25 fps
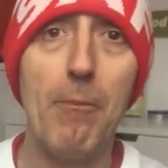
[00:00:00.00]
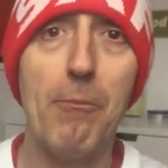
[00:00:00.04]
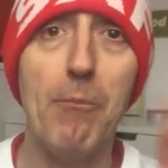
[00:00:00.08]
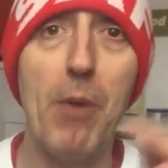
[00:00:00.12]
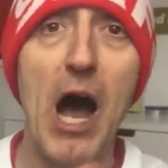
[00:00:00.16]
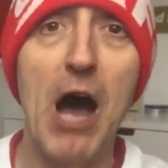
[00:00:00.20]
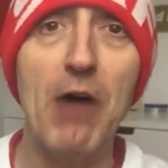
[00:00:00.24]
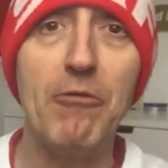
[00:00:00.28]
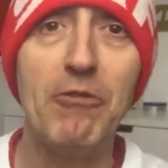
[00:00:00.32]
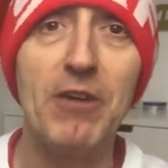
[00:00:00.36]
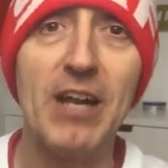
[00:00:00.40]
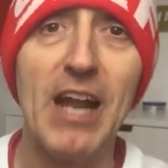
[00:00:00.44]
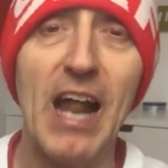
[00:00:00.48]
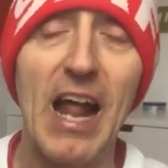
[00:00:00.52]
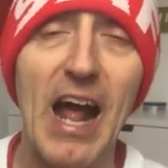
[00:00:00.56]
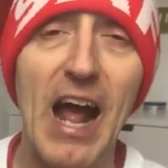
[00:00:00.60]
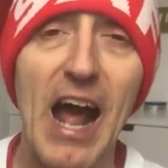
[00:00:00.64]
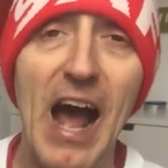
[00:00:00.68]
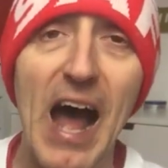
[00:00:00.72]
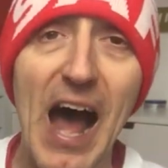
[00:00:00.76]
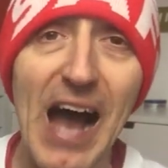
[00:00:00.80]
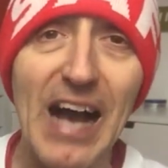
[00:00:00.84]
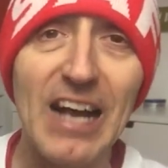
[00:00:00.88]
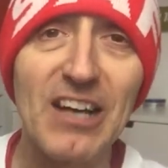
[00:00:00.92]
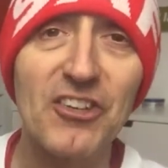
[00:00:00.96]
Barring
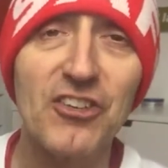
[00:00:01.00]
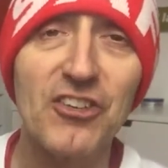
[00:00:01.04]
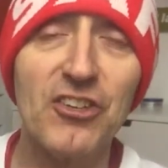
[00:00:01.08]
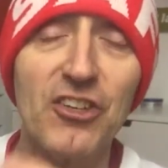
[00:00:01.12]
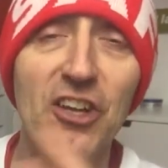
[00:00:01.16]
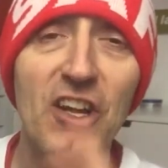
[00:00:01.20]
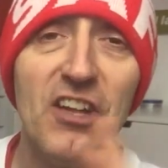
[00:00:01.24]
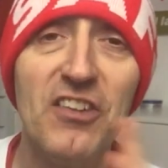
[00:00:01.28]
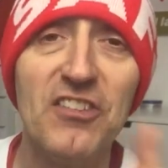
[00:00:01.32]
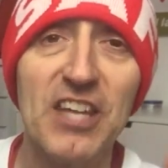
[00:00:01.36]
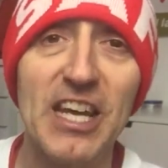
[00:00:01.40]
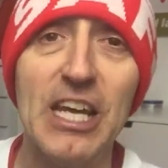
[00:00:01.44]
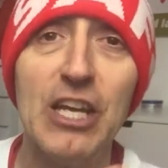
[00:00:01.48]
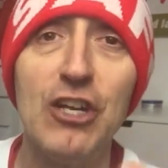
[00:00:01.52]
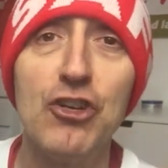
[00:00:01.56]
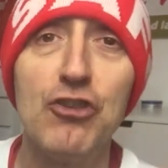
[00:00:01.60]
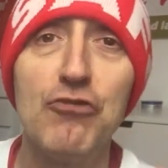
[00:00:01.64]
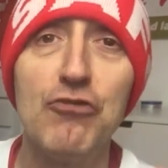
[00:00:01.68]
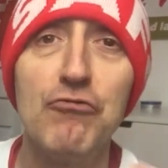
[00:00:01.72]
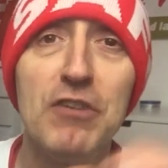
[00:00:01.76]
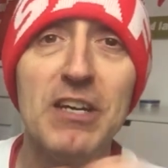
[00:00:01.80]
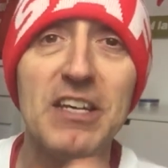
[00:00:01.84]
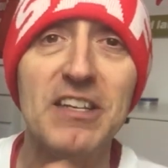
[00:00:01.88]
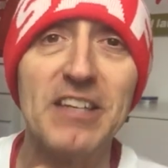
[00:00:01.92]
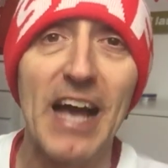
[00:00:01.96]
accidents,
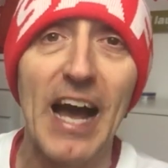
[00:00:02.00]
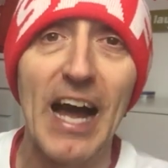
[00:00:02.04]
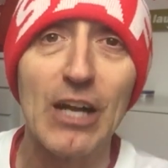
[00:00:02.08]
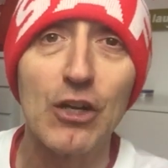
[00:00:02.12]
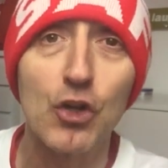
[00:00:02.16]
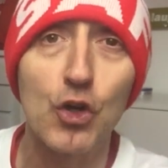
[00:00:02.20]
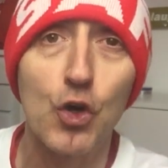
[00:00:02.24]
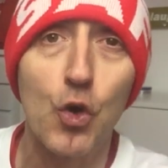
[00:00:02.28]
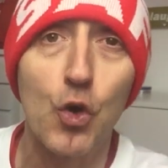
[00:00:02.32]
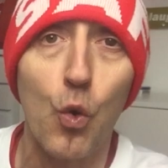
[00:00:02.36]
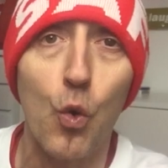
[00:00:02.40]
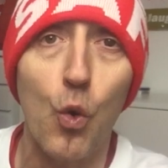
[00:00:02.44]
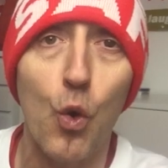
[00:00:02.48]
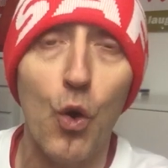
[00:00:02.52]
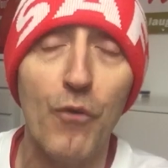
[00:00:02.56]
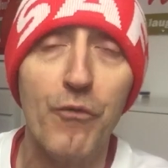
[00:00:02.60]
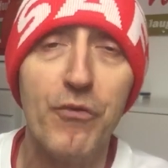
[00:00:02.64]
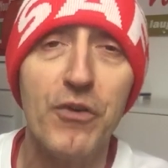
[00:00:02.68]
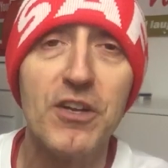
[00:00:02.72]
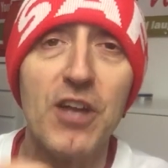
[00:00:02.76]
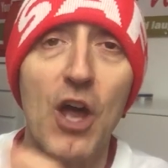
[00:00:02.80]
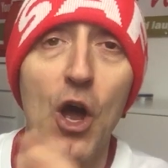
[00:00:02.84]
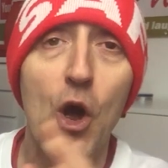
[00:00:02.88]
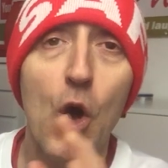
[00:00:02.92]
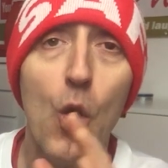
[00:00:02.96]
injuries, and
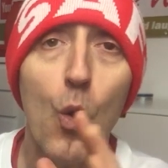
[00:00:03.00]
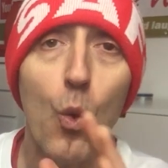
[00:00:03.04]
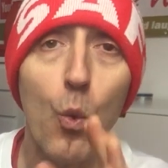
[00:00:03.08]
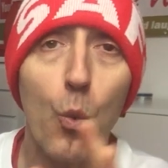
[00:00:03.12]
COVID,